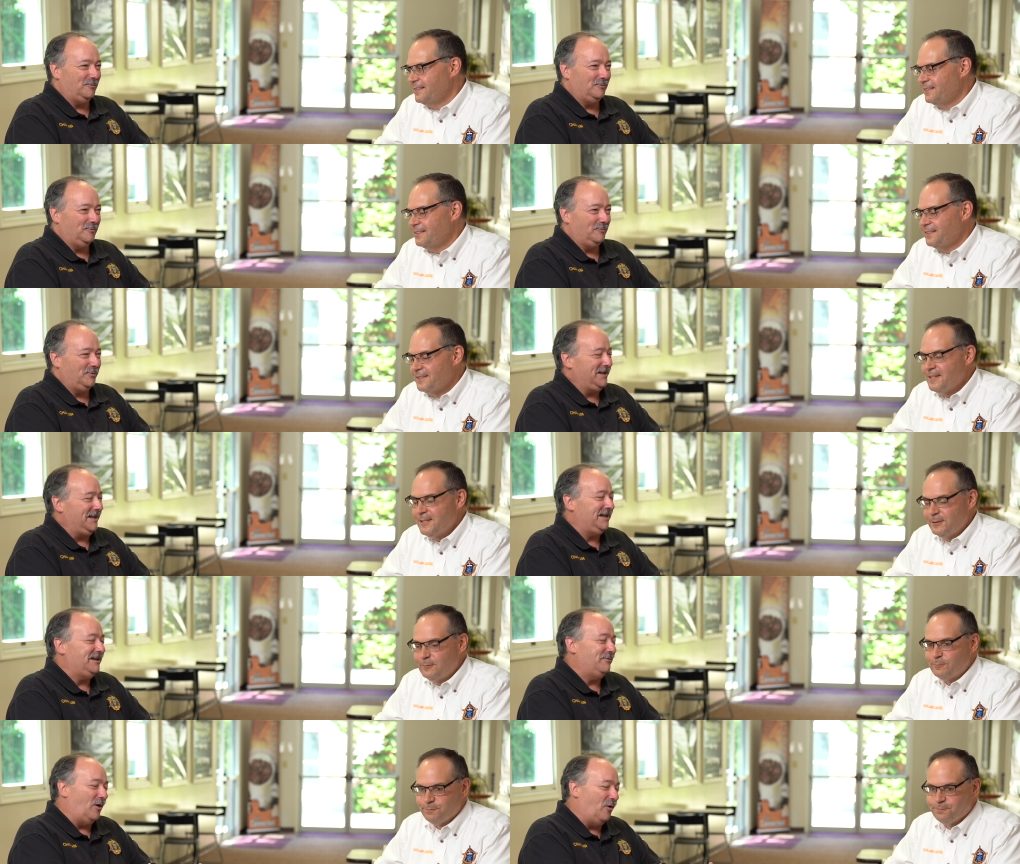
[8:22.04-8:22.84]
Speaker 1: we
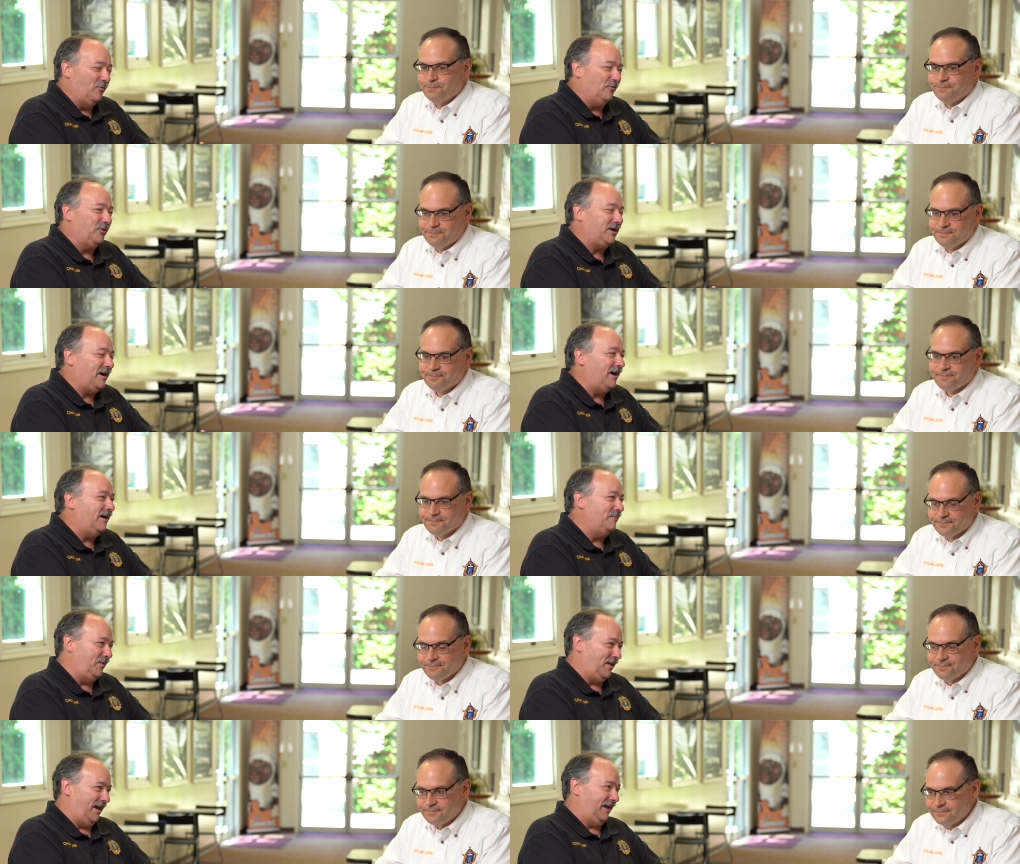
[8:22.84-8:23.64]
need to
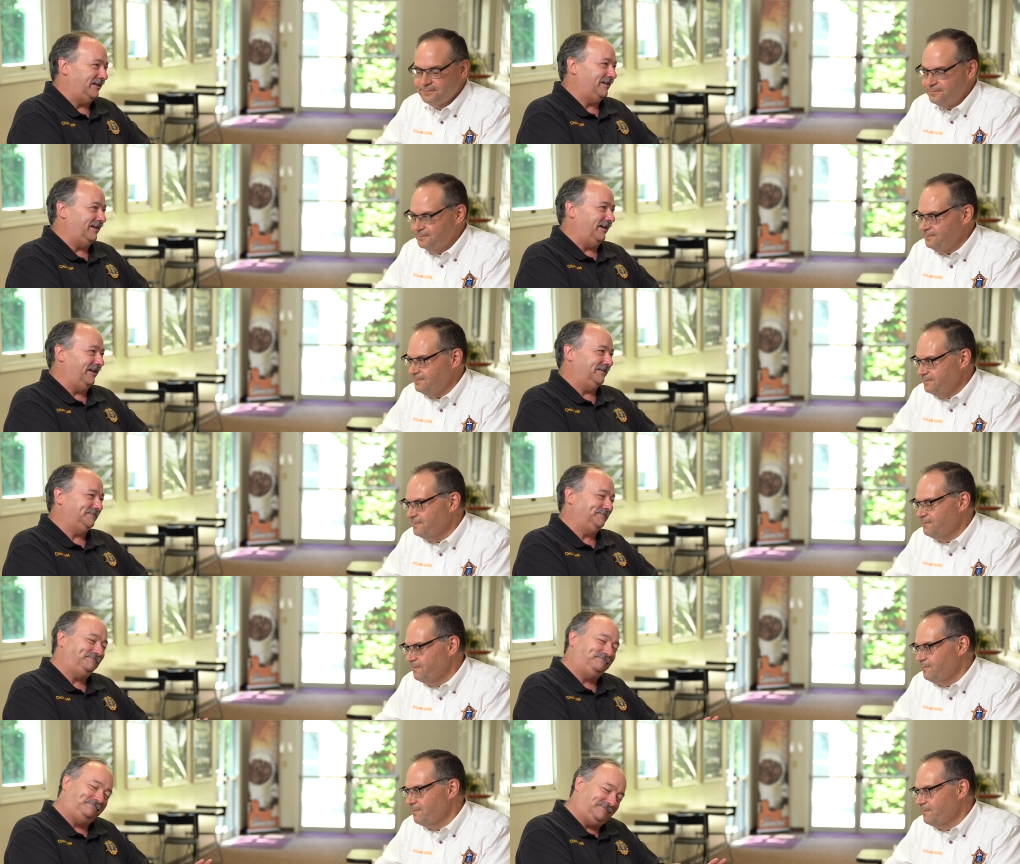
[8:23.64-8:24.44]
overcome that.
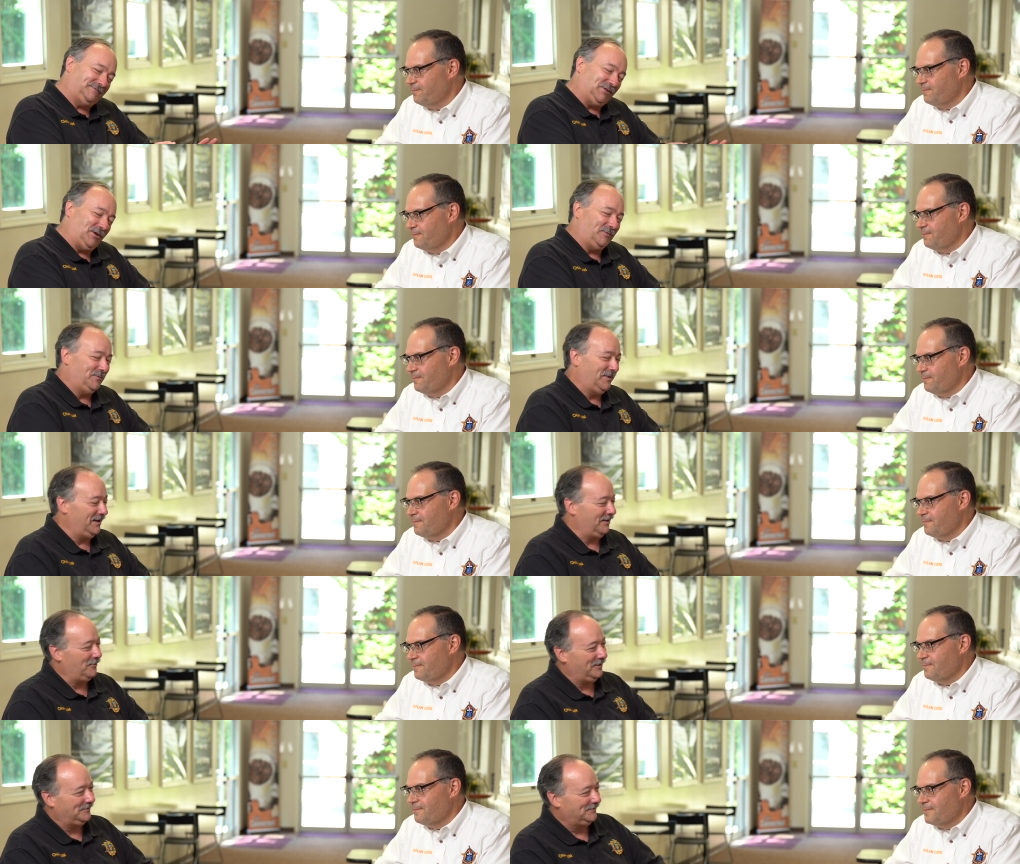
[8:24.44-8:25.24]
And so,
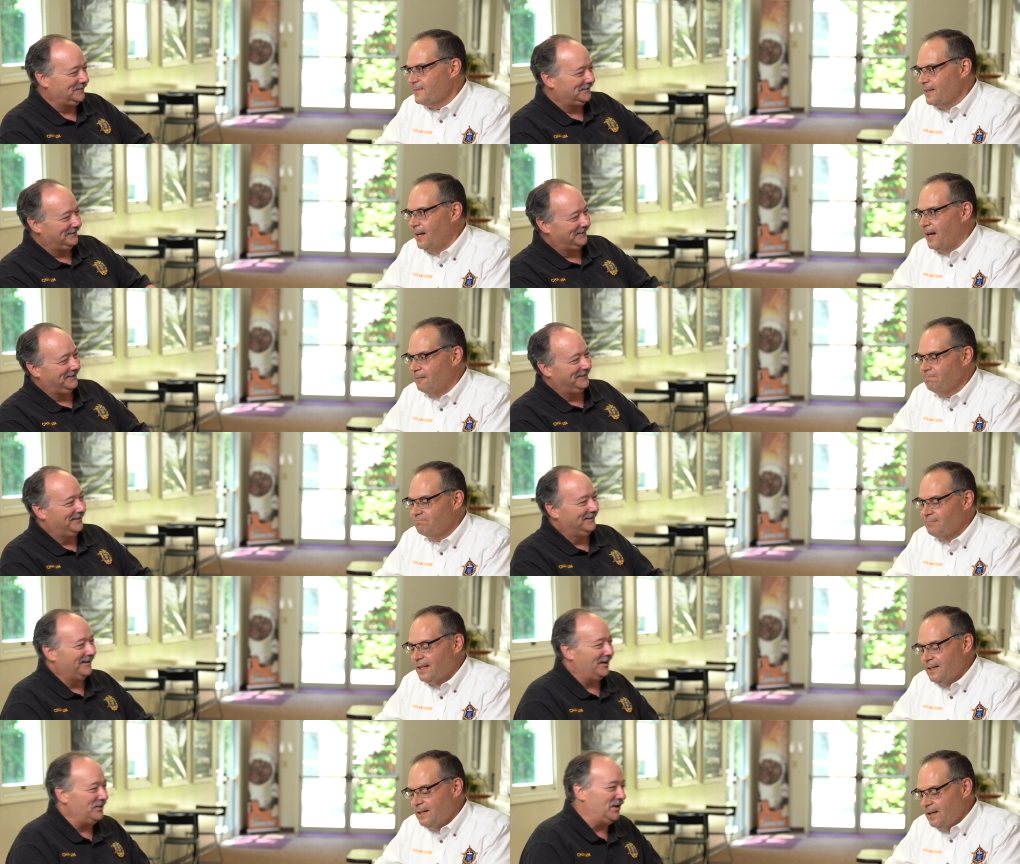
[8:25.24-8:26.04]
anyway. Yeah.
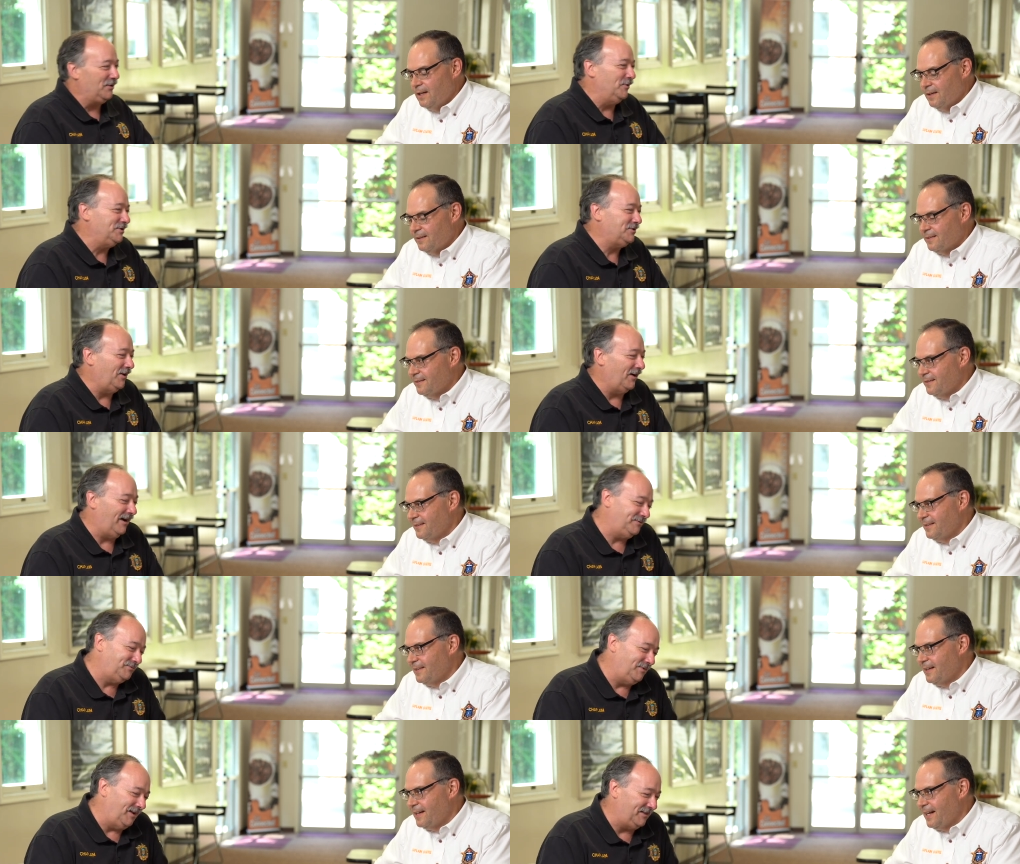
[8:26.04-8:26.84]
I think we start.
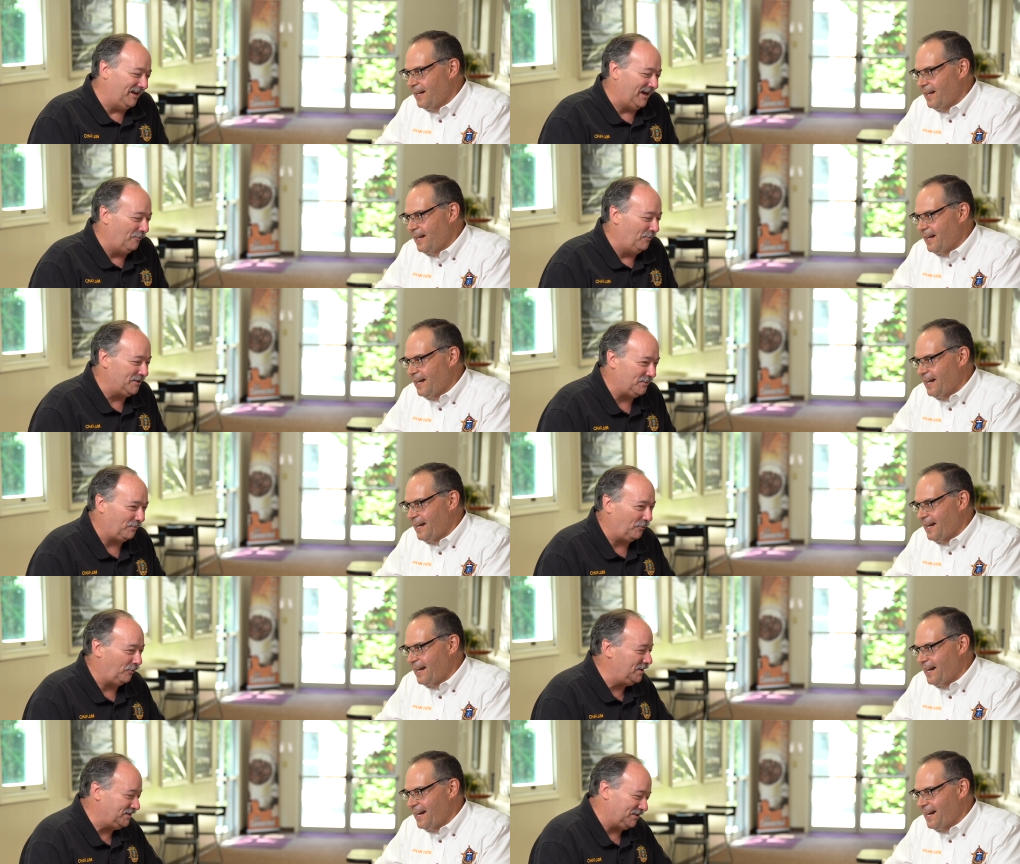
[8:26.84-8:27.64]
I think I went to
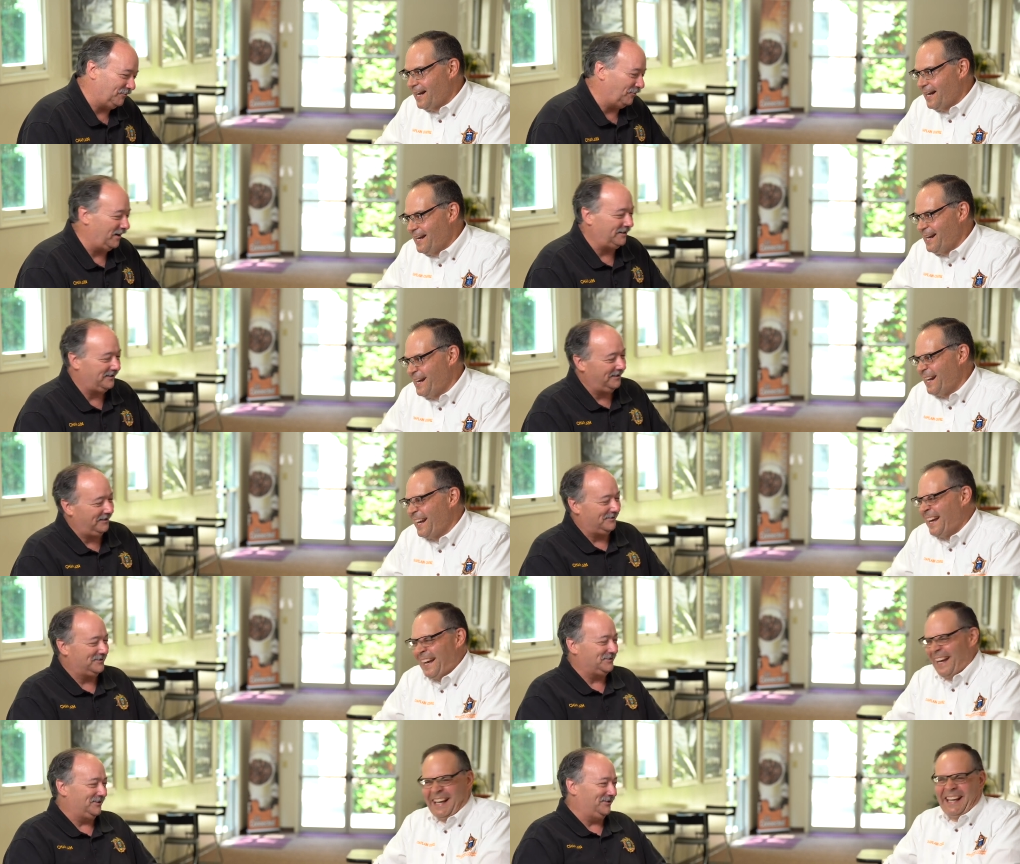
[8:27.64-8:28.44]
preaching right
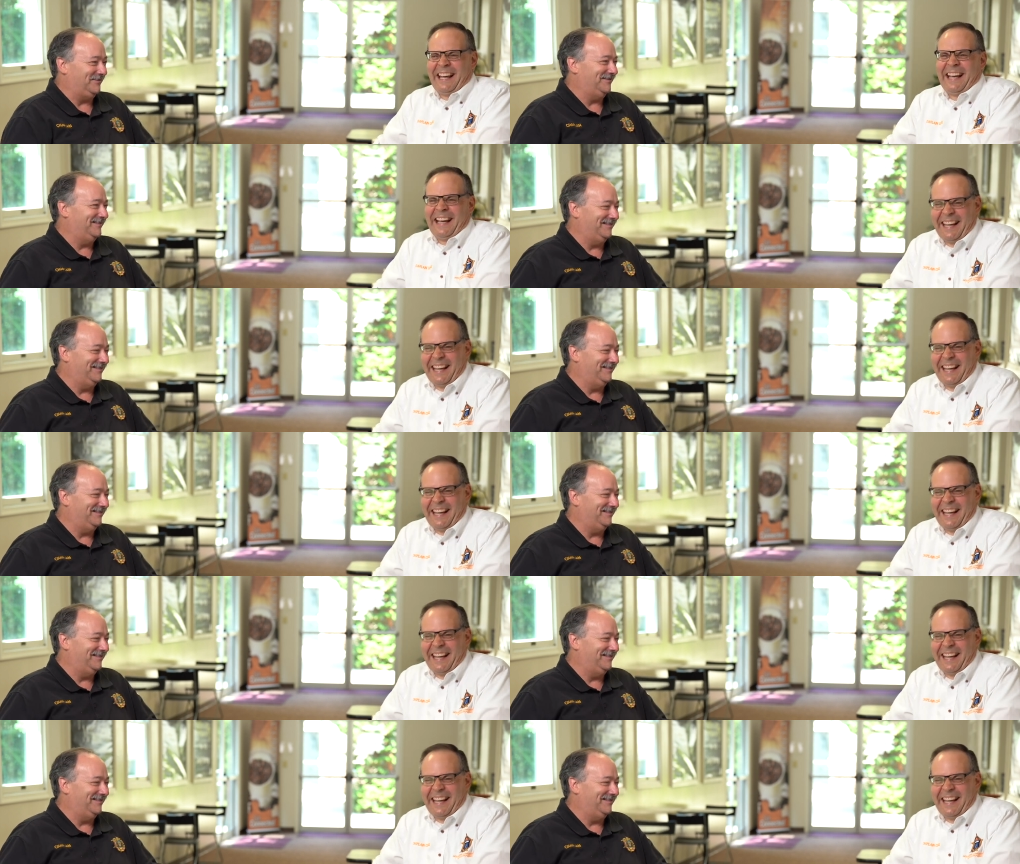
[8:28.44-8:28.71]
there. So.